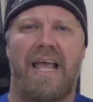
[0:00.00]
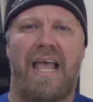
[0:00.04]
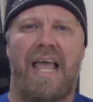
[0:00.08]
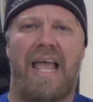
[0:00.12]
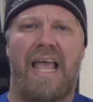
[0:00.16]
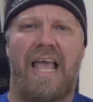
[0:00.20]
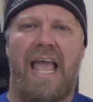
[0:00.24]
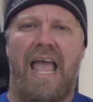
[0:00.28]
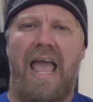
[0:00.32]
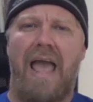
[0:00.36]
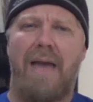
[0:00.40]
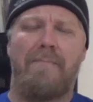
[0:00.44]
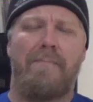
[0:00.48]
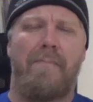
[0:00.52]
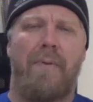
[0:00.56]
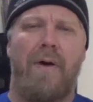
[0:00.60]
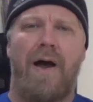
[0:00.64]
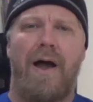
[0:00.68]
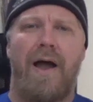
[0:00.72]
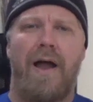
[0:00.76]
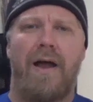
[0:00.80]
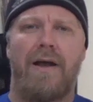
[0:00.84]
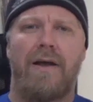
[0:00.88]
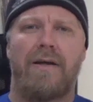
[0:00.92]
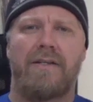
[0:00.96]

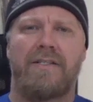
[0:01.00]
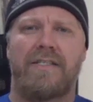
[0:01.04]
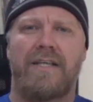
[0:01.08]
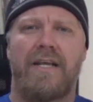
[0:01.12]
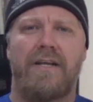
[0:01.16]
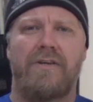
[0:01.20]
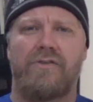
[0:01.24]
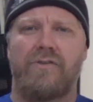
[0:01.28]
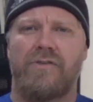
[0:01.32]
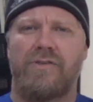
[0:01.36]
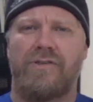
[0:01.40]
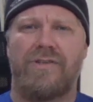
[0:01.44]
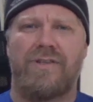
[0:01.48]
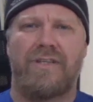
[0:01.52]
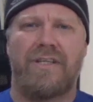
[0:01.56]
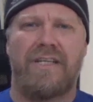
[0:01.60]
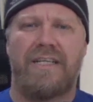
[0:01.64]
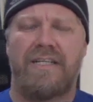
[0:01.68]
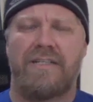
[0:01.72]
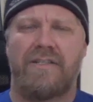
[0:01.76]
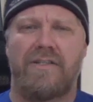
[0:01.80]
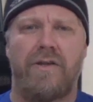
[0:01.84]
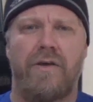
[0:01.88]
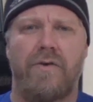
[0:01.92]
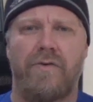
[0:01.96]
Empire Central
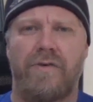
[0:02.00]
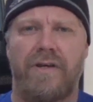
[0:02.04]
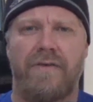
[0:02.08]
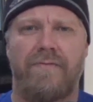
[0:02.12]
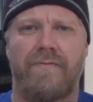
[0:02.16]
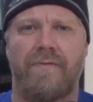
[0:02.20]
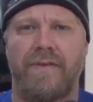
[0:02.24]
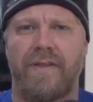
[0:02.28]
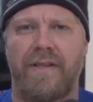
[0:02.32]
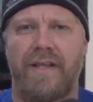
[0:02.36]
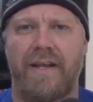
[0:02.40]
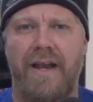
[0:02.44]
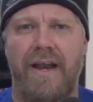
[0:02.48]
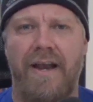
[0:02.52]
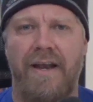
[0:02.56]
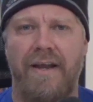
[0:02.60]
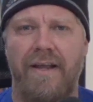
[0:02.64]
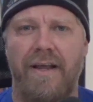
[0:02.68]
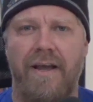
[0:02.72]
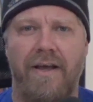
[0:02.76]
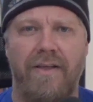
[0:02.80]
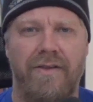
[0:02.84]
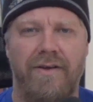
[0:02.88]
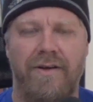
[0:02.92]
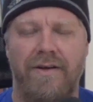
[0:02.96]
is no different than
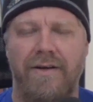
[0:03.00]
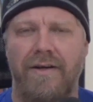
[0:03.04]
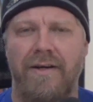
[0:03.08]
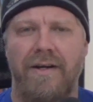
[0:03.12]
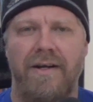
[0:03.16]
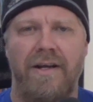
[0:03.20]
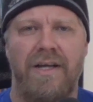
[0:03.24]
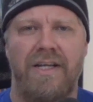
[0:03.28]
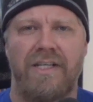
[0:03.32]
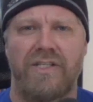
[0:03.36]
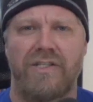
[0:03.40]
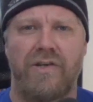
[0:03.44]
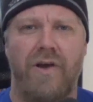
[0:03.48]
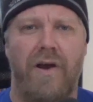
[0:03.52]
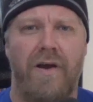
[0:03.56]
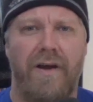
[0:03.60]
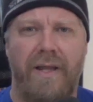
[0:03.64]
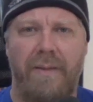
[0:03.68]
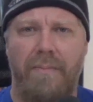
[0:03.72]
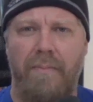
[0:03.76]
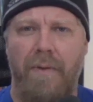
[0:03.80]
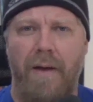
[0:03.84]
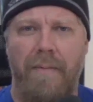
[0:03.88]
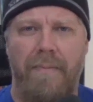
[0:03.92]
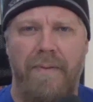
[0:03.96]
any other
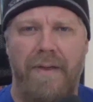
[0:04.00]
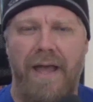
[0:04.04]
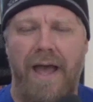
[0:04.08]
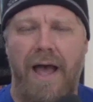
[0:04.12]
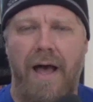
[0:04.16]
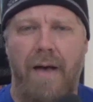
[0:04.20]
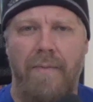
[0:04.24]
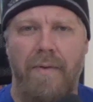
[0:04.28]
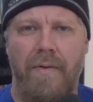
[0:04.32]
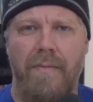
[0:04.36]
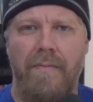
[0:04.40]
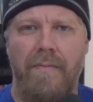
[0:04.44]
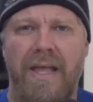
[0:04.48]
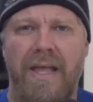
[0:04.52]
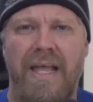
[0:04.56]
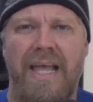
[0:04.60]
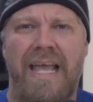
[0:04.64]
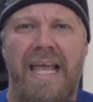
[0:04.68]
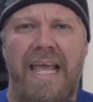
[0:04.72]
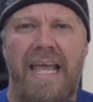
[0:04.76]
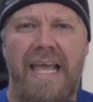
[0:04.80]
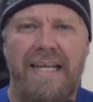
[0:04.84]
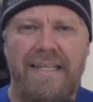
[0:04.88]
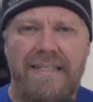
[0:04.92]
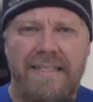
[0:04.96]
Snarky Puppy album,
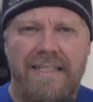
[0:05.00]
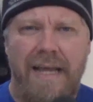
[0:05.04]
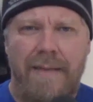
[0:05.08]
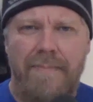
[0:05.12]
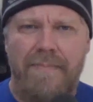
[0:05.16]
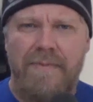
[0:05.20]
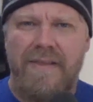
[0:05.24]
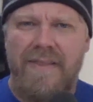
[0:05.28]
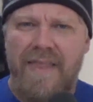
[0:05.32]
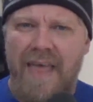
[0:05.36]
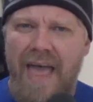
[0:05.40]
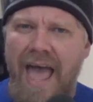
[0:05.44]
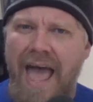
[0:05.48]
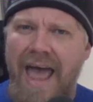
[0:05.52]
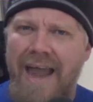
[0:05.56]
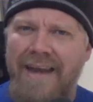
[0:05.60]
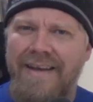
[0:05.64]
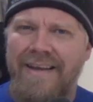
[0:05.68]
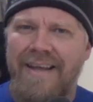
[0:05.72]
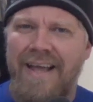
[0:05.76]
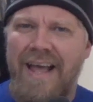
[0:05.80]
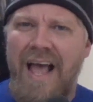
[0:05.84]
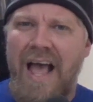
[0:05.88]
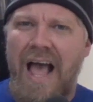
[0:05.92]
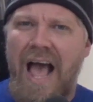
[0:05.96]
except that
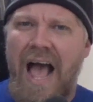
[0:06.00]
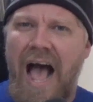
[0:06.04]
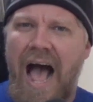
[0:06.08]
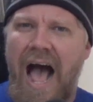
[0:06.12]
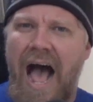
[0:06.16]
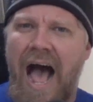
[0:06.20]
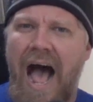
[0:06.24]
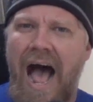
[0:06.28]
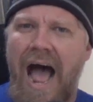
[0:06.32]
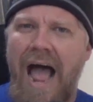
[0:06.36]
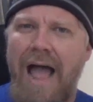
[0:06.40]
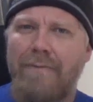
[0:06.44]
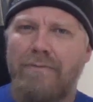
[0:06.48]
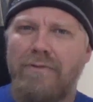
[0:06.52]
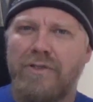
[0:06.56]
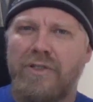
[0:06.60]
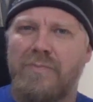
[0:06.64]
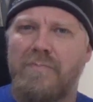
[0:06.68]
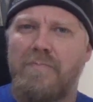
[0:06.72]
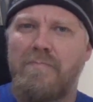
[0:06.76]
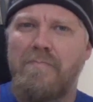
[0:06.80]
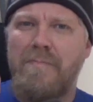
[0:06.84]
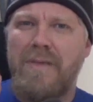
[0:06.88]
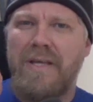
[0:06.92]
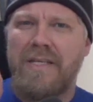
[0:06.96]
I was
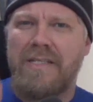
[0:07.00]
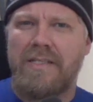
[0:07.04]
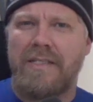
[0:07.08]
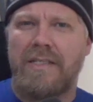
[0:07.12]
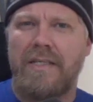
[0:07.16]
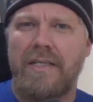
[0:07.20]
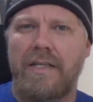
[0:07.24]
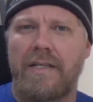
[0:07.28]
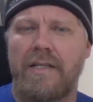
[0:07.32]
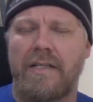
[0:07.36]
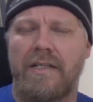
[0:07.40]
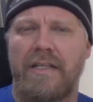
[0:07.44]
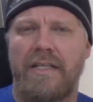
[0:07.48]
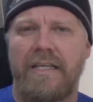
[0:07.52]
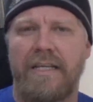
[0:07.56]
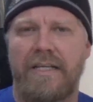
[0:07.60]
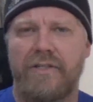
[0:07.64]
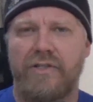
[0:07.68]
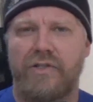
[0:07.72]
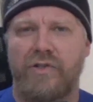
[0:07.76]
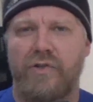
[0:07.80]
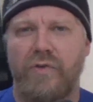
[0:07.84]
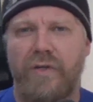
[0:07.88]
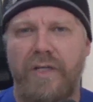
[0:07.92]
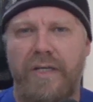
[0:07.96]
missing the
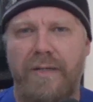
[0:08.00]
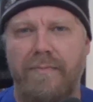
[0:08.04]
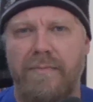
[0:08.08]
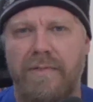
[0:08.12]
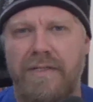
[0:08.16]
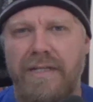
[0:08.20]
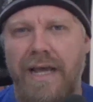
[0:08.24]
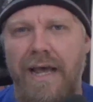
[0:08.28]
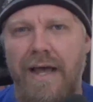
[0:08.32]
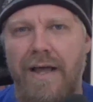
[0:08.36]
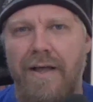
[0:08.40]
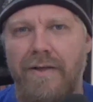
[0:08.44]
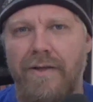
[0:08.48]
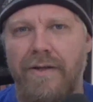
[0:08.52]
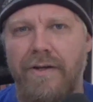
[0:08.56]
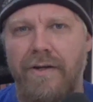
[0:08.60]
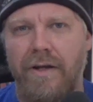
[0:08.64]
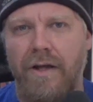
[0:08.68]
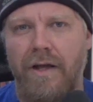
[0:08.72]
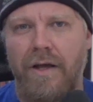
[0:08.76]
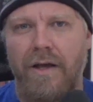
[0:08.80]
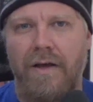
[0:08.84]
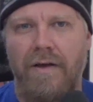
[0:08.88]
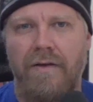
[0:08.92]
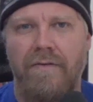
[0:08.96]
extreme talent
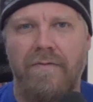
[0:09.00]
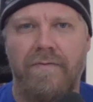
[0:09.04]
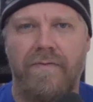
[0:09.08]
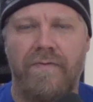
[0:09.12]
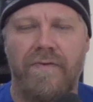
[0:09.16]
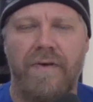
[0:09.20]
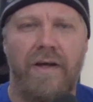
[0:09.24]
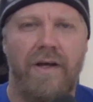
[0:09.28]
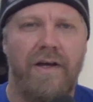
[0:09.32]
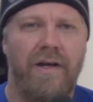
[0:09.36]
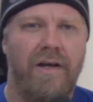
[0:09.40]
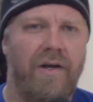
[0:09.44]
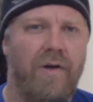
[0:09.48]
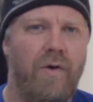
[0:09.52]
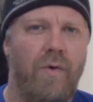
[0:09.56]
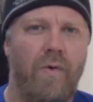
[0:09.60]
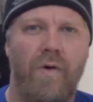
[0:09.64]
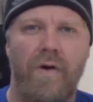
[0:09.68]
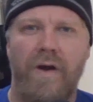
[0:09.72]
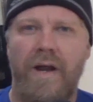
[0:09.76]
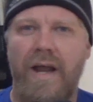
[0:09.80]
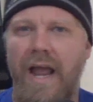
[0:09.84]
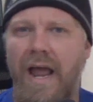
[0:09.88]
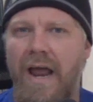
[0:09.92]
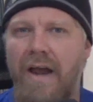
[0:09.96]
of
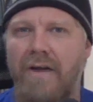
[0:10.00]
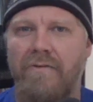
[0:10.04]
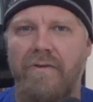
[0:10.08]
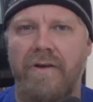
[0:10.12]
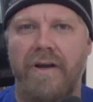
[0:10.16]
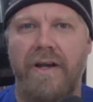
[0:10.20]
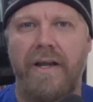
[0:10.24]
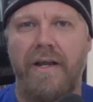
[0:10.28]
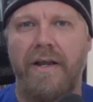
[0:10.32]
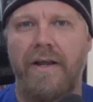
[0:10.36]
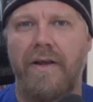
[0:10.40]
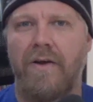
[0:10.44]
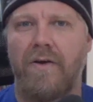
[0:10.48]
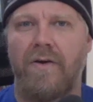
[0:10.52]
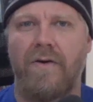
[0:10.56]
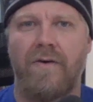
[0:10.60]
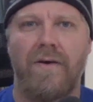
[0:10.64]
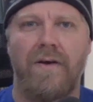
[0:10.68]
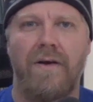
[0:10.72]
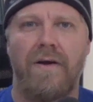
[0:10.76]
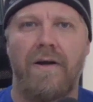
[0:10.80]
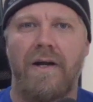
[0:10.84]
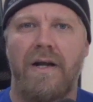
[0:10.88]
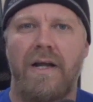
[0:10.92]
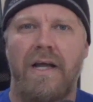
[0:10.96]
Corey Henry
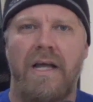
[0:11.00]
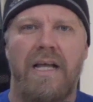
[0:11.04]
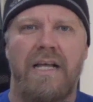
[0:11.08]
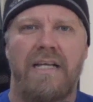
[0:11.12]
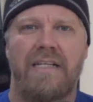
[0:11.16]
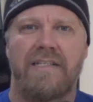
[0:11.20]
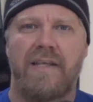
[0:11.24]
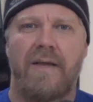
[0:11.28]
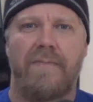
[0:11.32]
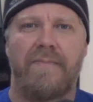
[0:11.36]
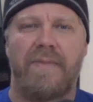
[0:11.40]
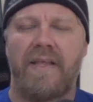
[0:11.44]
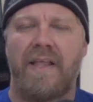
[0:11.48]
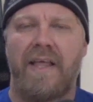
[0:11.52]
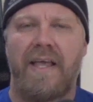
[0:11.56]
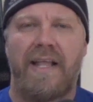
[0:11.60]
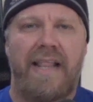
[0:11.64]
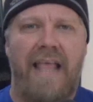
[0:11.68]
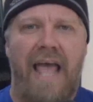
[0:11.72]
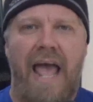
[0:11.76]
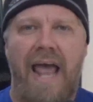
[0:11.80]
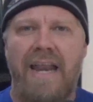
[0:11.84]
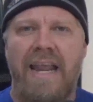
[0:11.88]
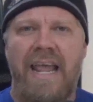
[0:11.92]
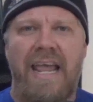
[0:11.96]
or something like
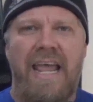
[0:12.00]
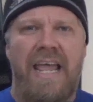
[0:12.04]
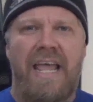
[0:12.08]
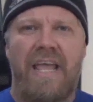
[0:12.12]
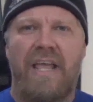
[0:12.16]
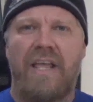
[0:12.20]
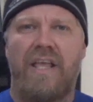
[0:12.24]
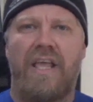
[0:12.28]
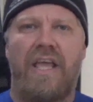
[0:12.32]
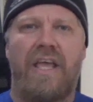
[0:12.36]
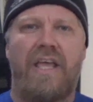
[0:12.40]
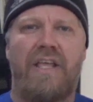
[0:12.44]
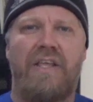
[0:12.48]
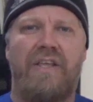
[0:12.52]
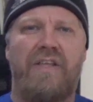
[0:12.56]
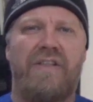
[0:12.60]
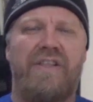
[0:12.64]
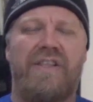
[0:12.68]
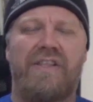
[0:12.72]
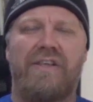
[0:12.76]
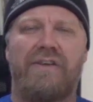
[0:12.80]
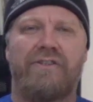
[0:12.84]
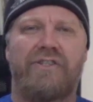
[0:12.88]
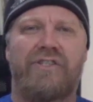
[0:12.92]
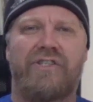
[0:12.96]
that.
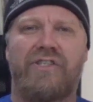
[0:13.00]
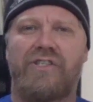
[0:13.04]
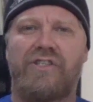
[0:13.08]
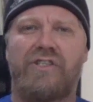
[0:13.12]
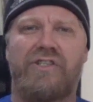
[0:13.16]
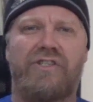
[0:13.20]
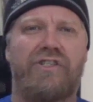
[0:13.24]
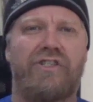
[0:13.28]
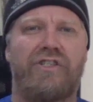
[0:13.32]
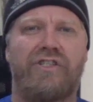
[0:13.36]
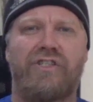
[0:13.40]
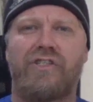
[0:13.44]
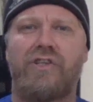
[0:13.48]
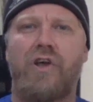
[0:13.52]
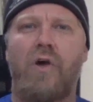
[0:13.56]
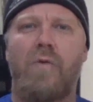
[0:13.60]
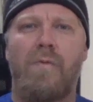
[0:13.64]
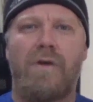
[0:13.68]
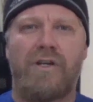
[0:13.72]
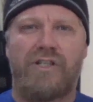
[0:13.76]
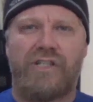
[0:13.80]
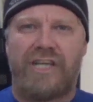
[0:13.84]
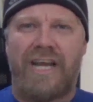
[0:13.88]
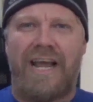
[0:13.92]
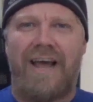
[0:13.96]
There's just so
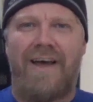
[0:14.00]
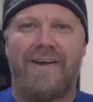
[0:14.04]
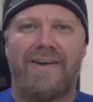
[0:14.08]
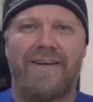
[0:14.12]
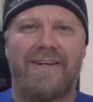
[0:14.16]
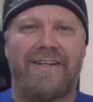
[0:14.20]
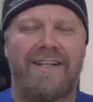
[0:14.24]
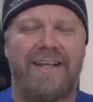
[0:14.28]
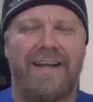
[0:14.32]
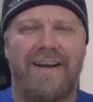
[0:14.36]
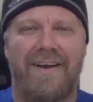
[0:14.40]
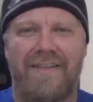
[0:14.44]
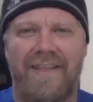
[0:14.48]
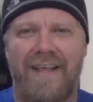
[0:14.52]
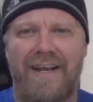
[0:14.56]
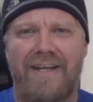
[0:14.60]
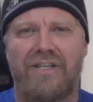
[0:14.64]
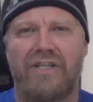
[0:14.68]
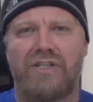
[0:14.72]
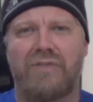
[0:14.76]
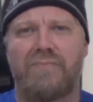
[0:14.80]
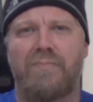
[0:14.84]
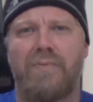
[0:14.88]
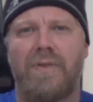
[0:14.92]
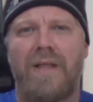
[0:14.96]
much talent in there that it
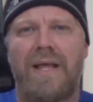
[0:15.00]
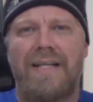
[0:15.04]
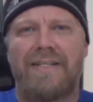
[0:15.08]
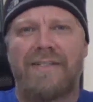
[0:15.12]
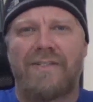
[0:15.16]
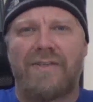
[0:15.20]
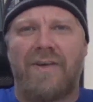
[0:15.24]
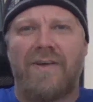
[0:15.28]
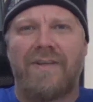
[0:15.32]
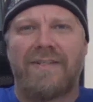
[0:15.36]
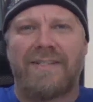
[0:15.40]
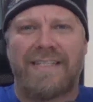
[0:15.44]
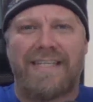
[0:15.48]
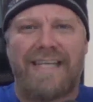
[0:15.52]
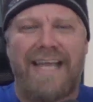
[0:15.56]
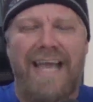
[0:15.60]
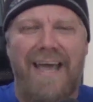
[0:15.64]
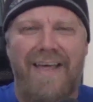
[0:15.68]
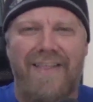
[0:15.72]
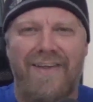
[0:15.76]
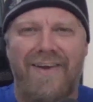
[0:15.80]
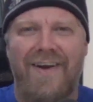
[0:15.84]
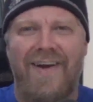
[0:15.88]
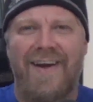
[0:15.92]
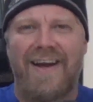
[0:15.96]
just blends all
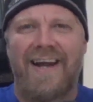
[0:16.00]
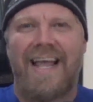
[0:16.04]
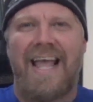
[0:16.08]
together,